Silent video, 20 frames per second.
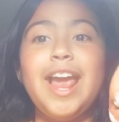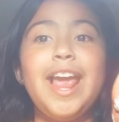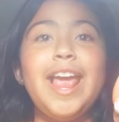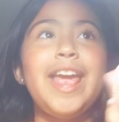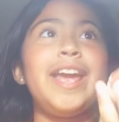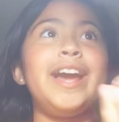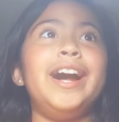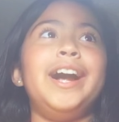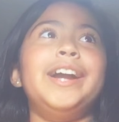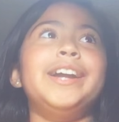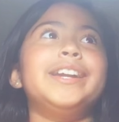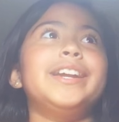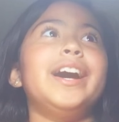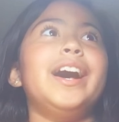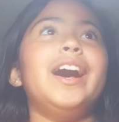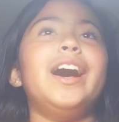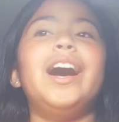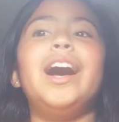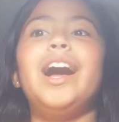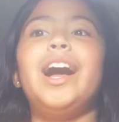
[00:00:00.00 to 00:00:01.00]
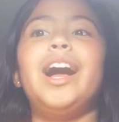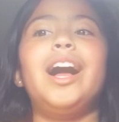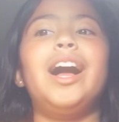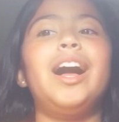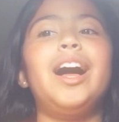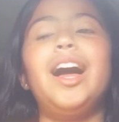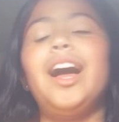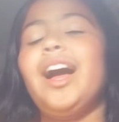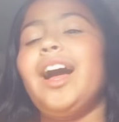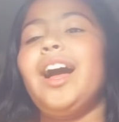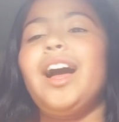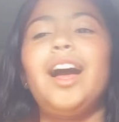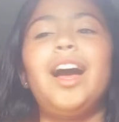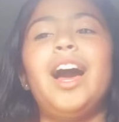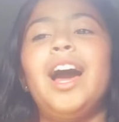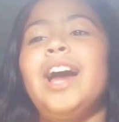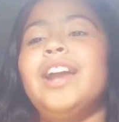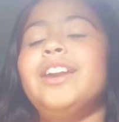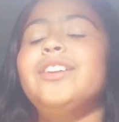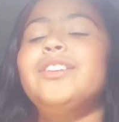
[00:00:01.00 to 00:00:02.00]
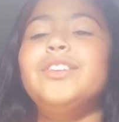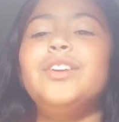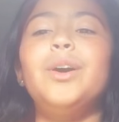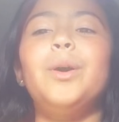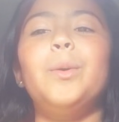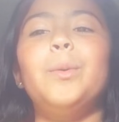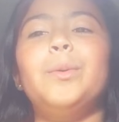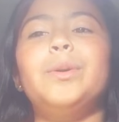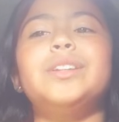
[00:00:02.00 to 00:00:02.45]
And I don't know,